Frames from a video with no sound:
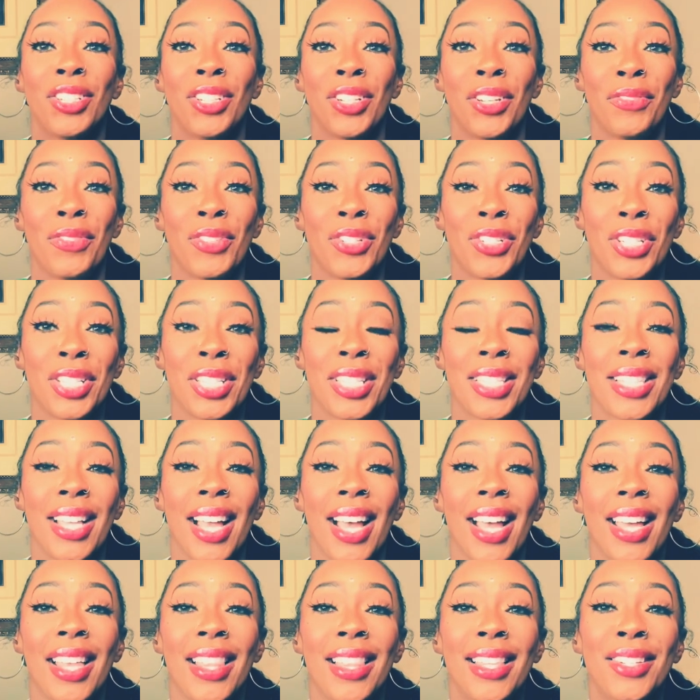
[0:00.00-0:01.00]
If you
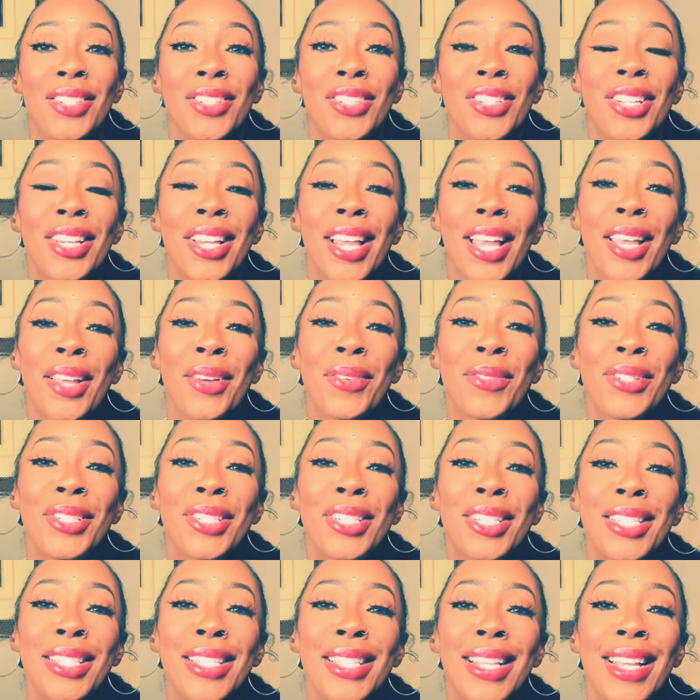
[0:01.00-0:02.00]
decide that you like what
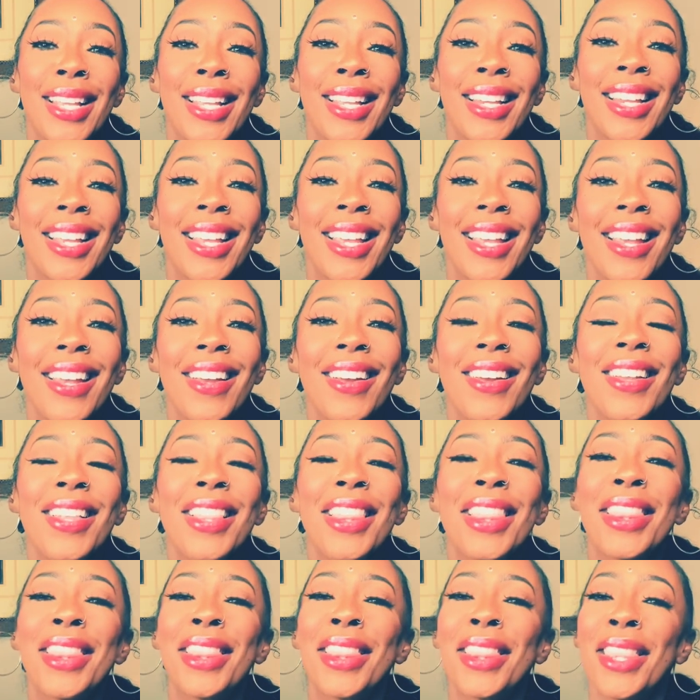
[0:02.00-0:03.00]
you see in here,
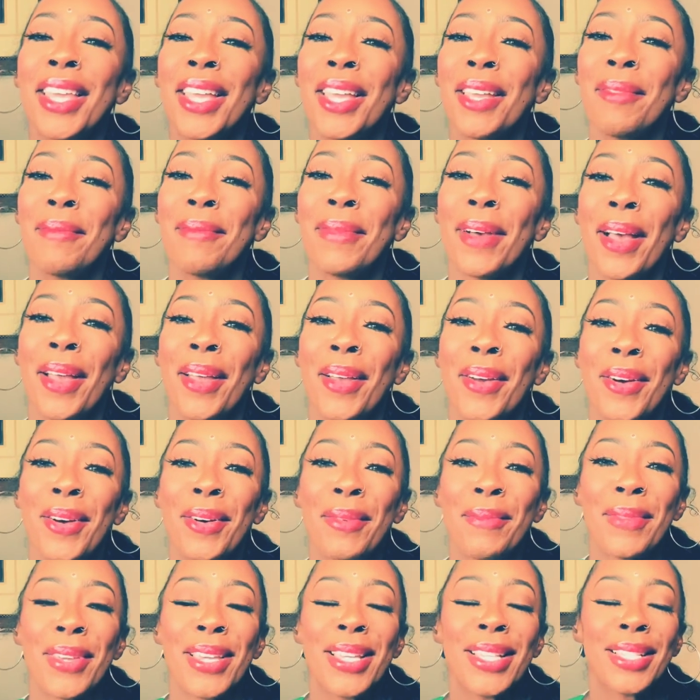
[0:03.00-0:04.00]
then by
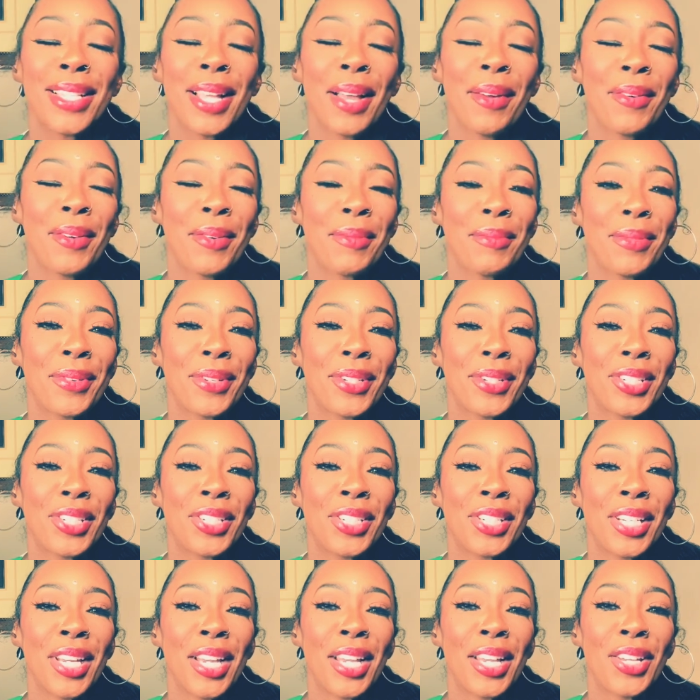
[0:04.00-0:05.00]
all means, I would
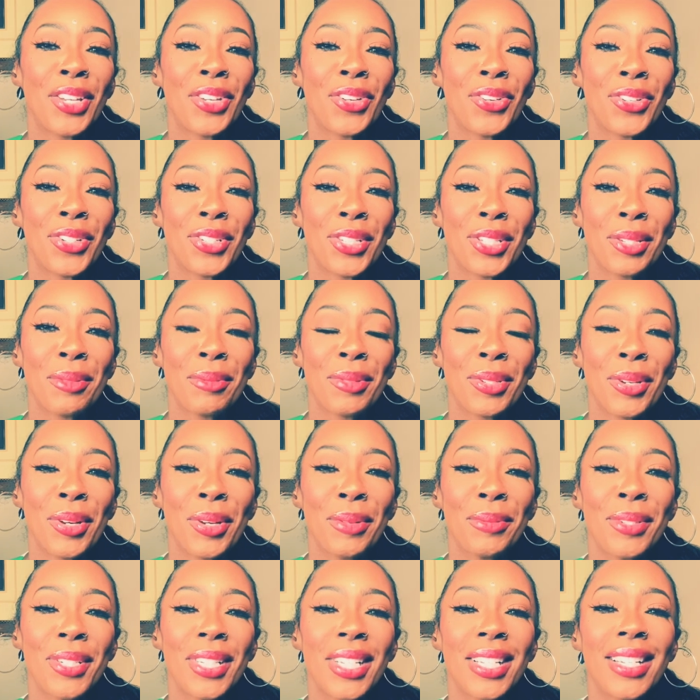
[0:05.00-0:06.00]
appreciate your
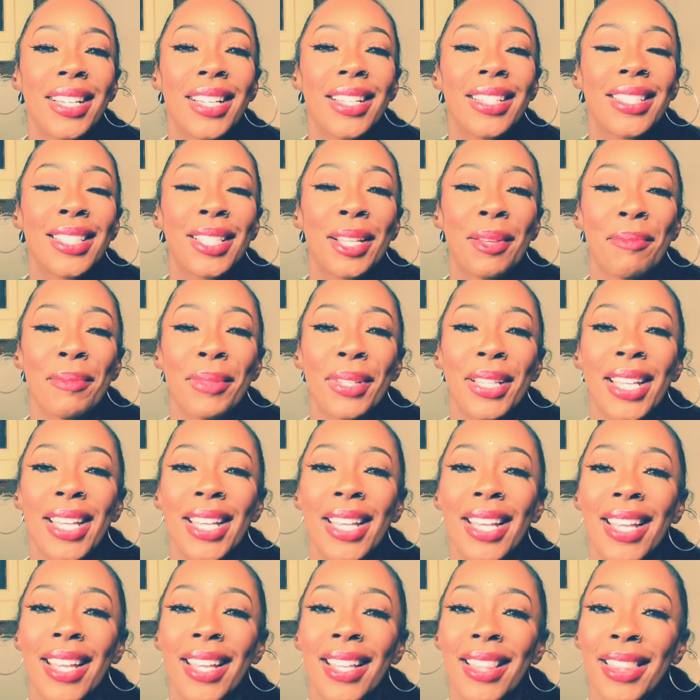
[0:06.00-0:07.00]
subscription.
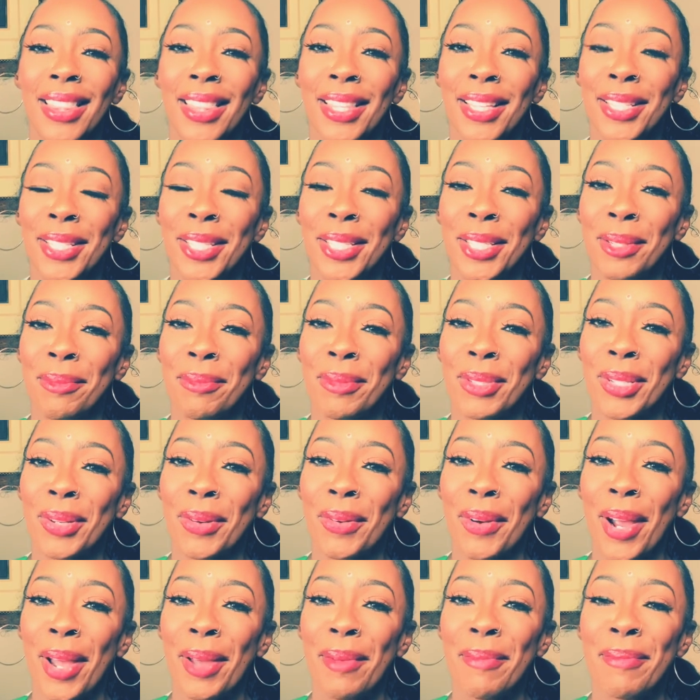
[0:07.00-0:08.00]
Simply hit the
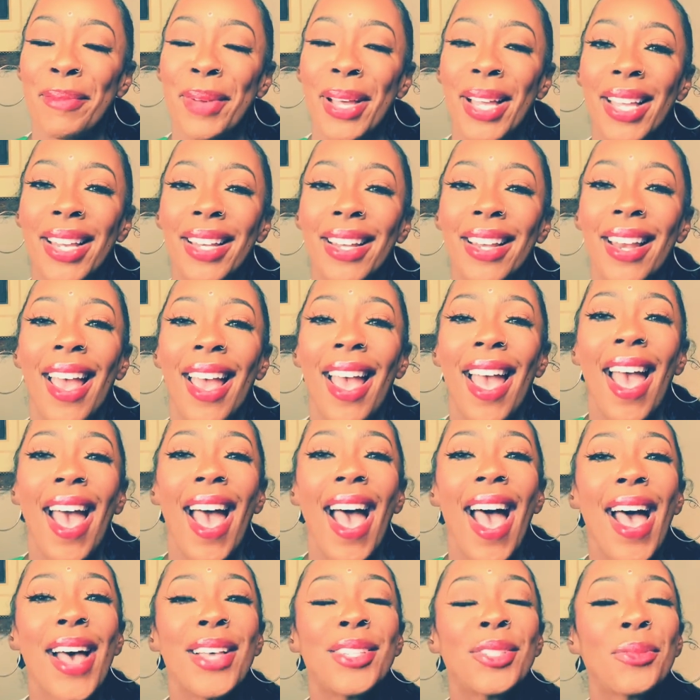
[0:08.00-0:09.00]
subscribe button
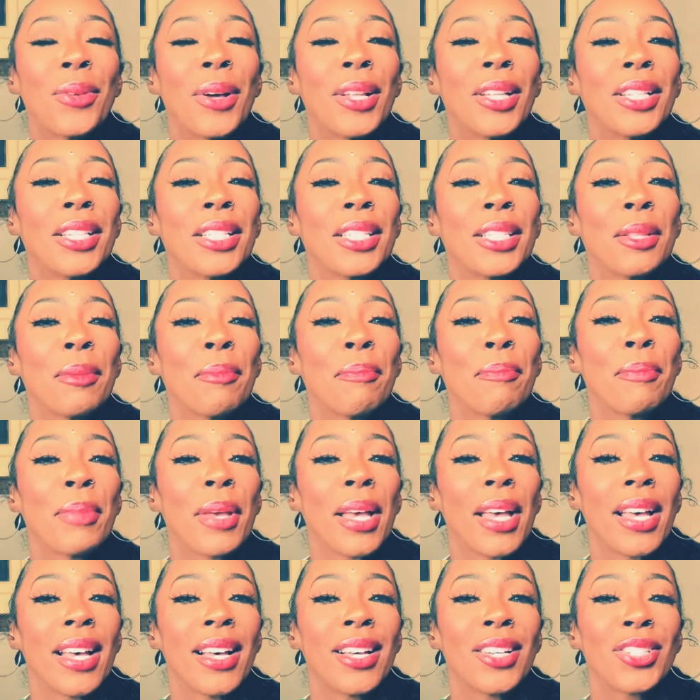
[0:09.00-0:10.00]
as well as the
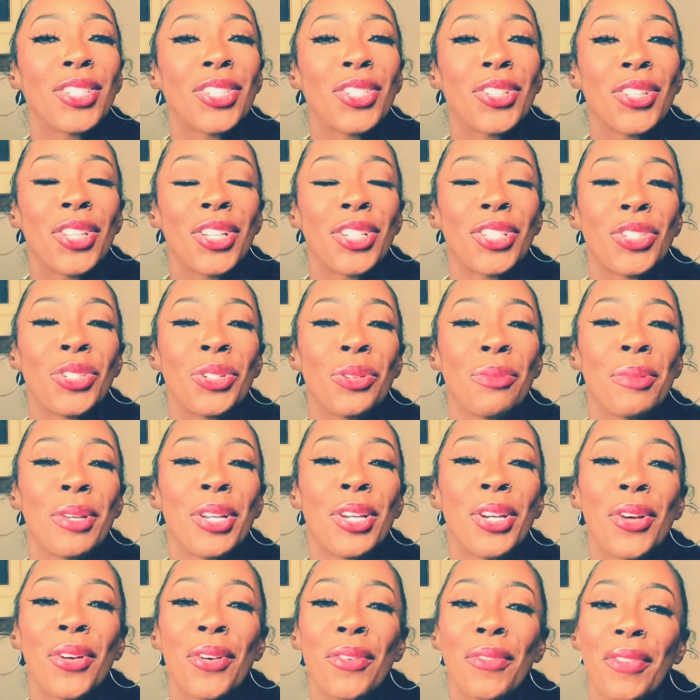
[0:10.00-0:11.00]
bell so that you'll be
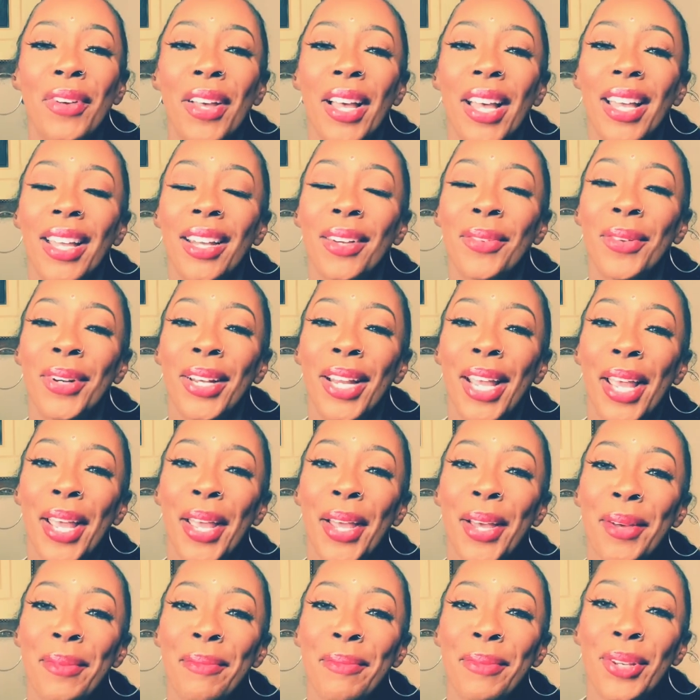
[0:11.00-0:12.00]
notified when I
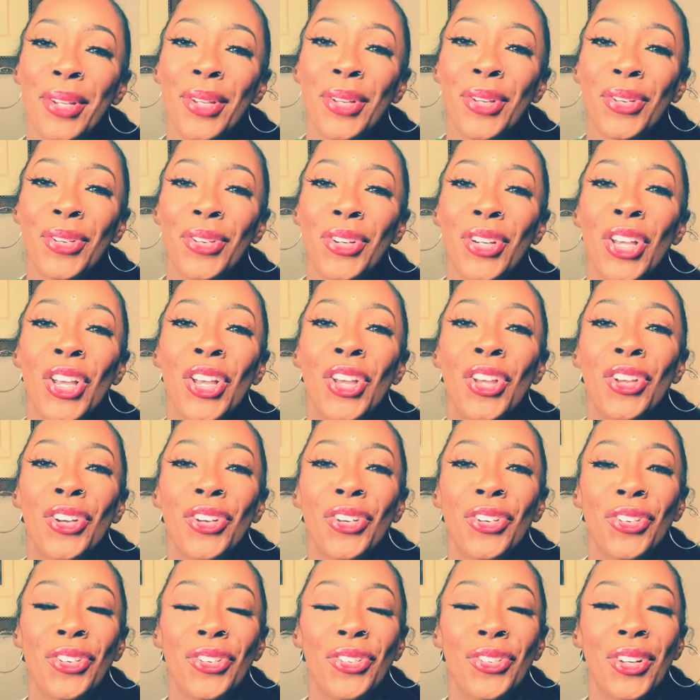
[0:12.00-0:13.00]
upload
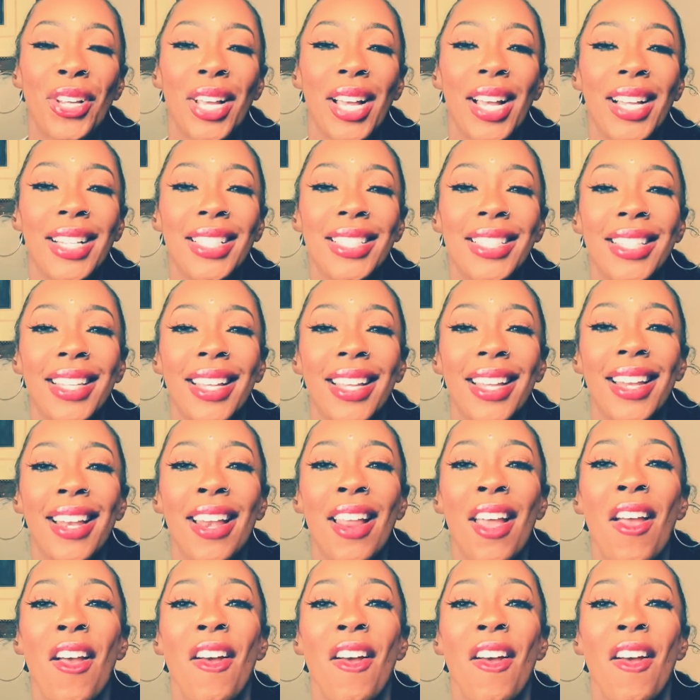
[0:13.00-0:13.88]
new content.